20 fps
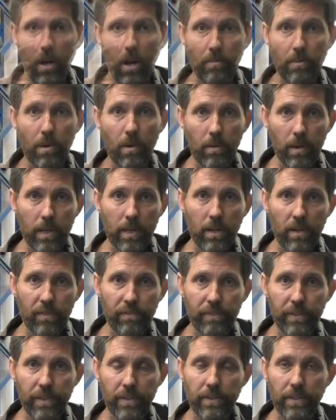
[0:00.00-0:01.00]
I'm not really
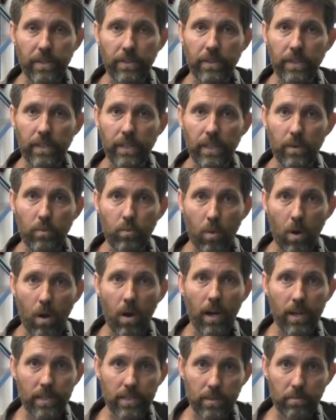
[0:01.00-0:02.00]
confident that the
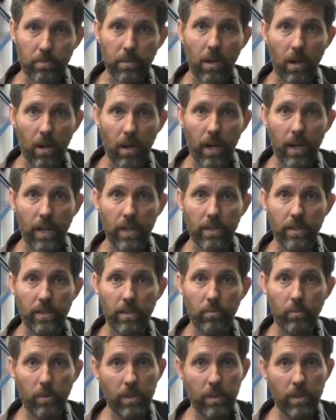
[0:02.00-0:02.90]
wire supplied